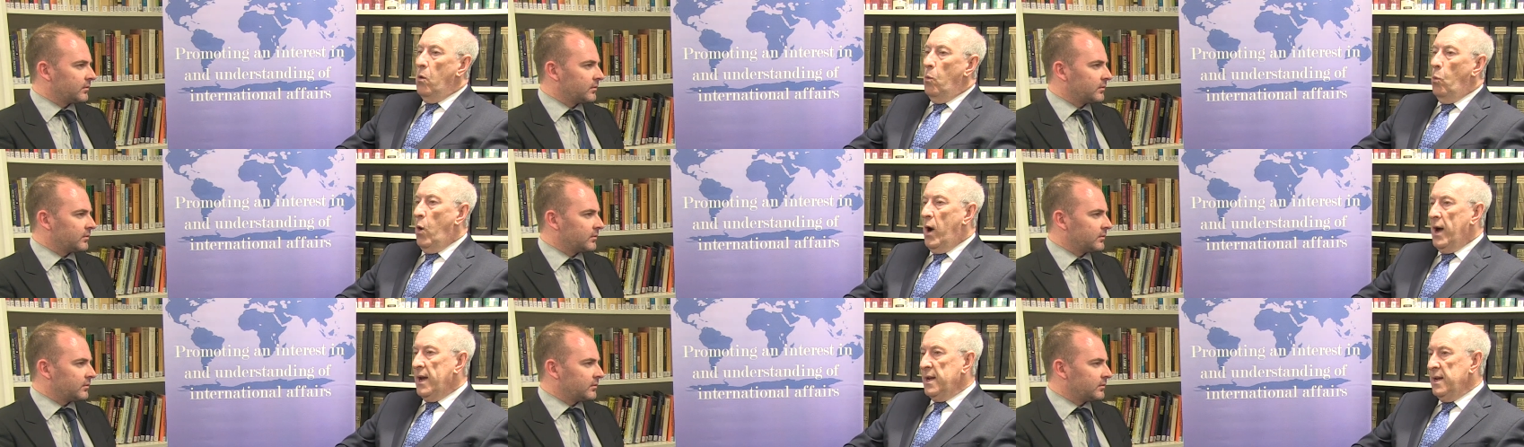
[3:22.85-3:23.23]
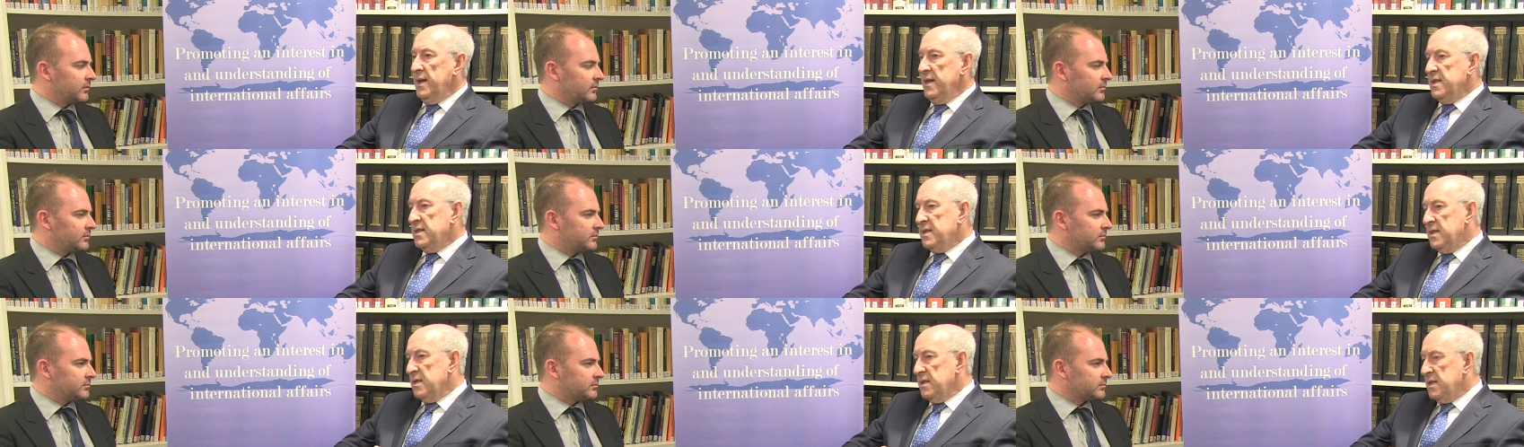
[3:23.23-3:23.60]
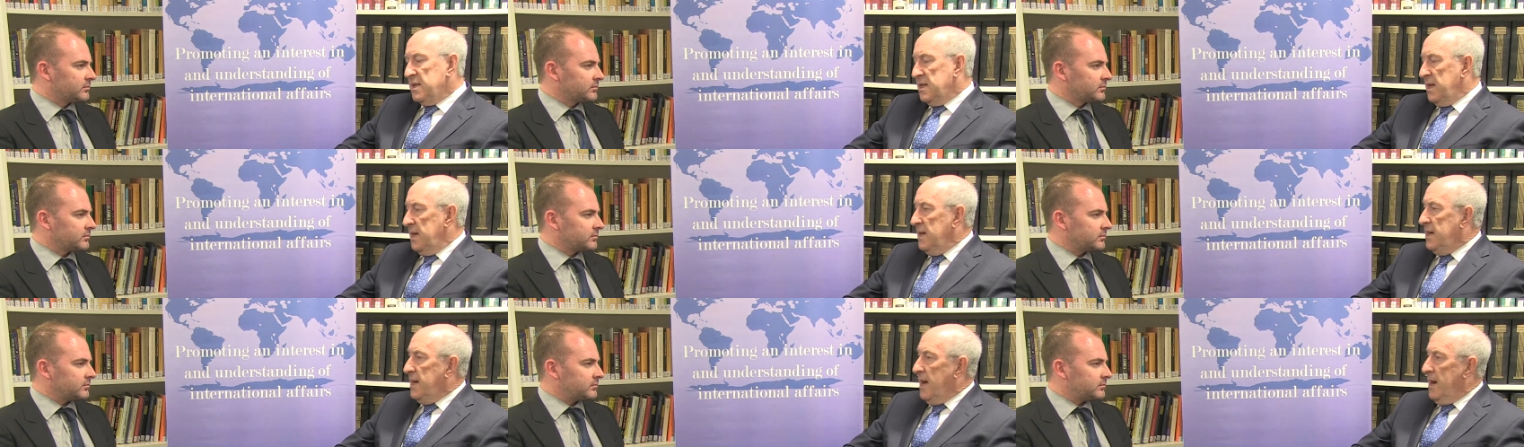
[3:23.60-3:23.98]
Speaker 1: One is to
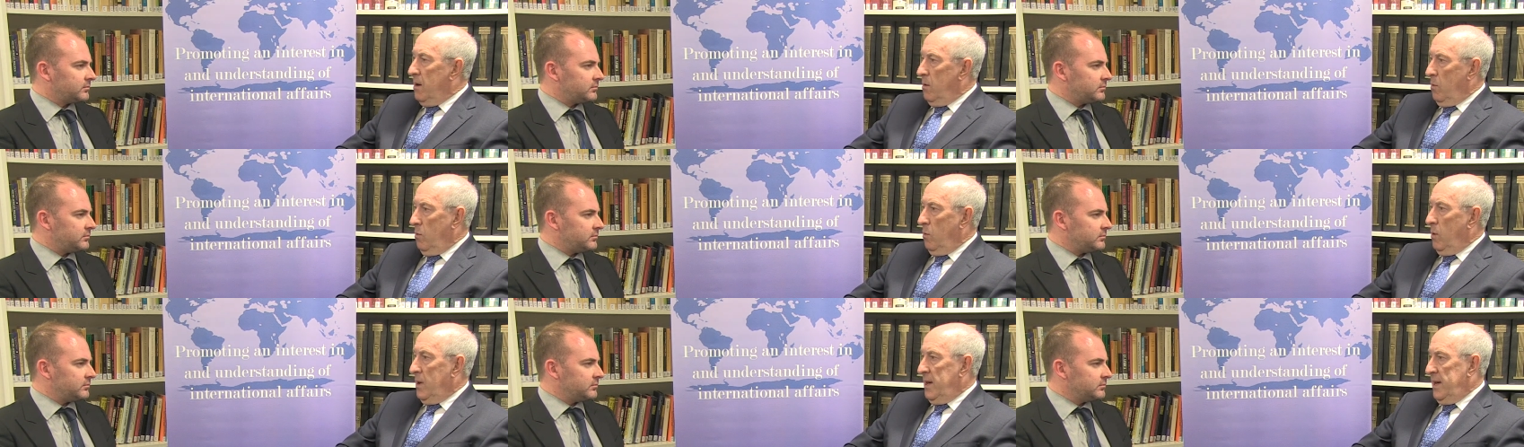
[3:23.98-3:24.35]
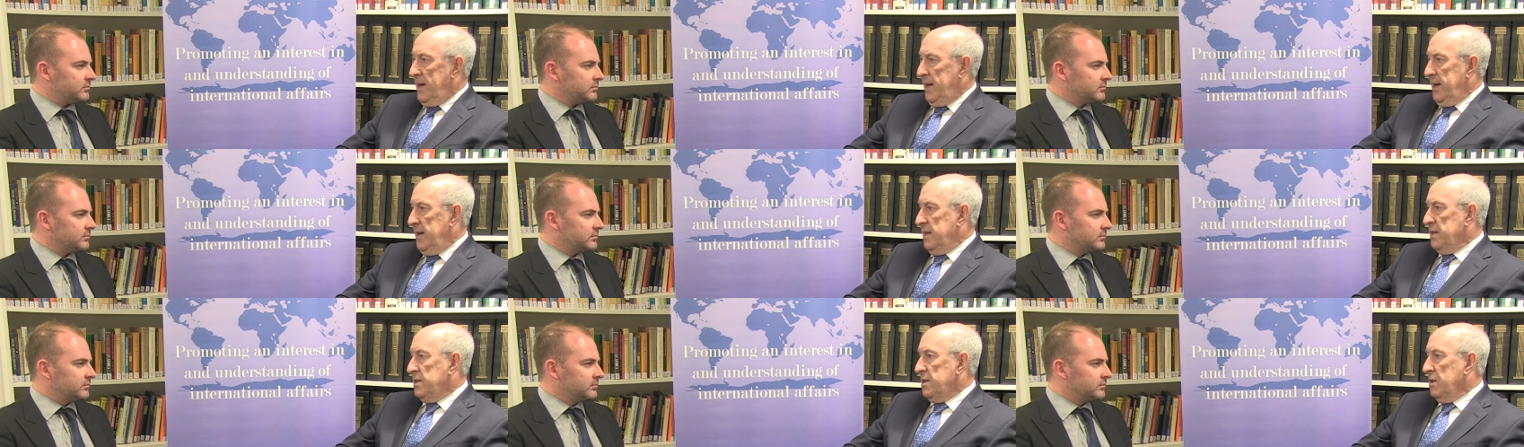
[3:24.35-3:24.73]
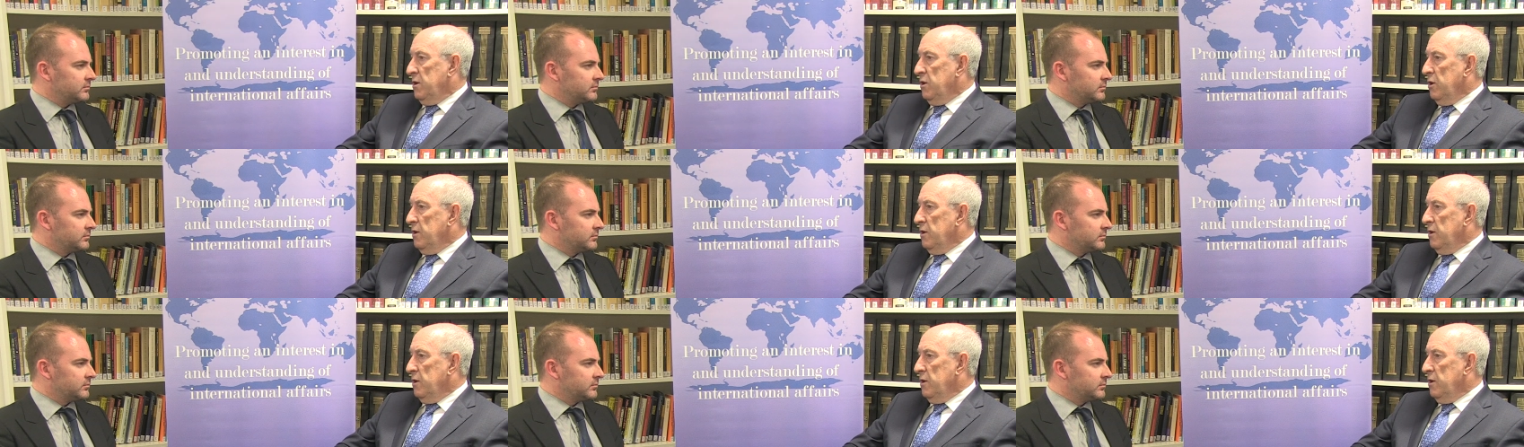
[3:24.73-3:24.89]
seek out ways